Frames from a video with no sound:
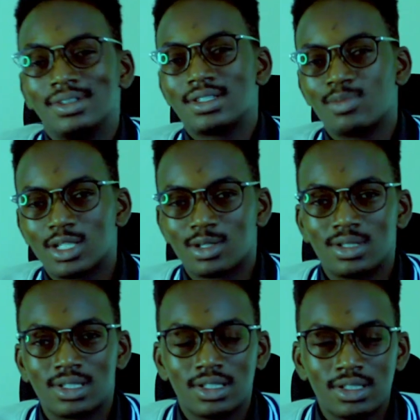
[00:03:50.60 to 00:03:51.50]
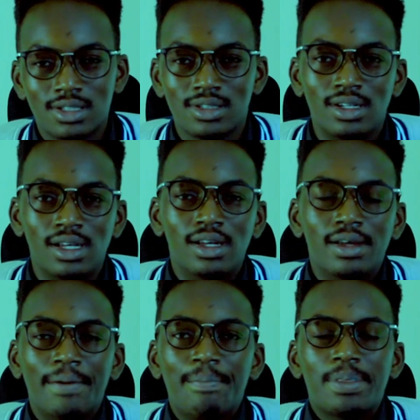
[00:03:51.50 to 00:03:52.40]
a smart contract,
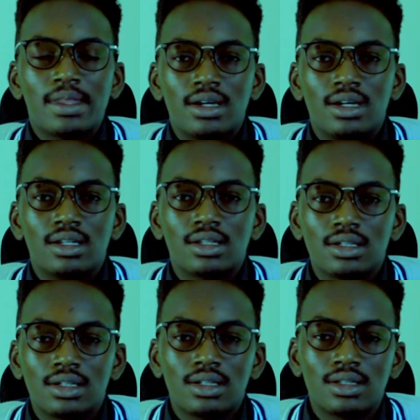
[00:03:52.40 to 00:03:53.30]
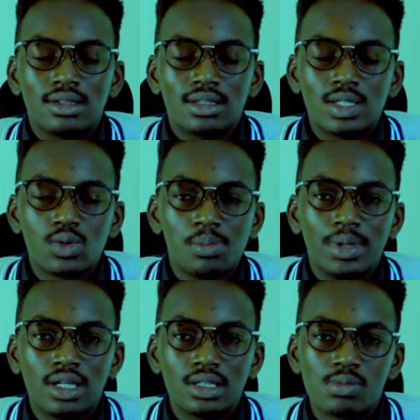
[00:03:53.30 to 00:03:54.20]
and this will
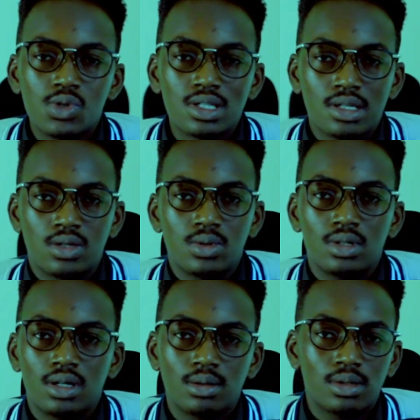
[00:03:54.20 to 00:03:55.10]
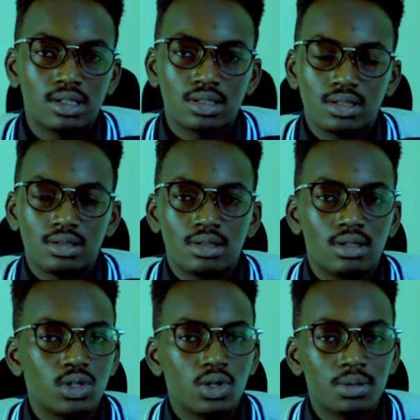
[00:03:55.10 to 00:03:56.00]
make it more secure, as in
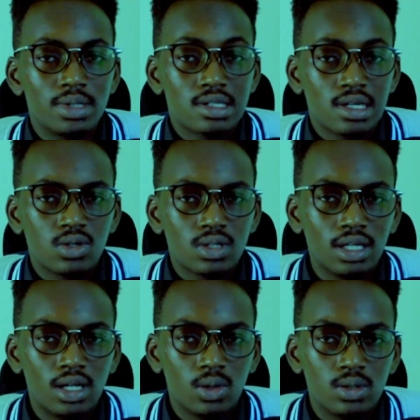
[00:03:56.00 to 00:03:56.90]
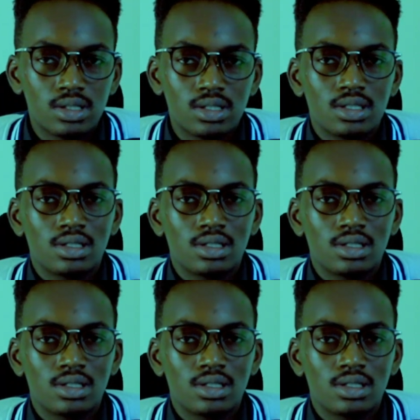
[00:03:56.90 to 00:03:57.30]
documents cannot get lost,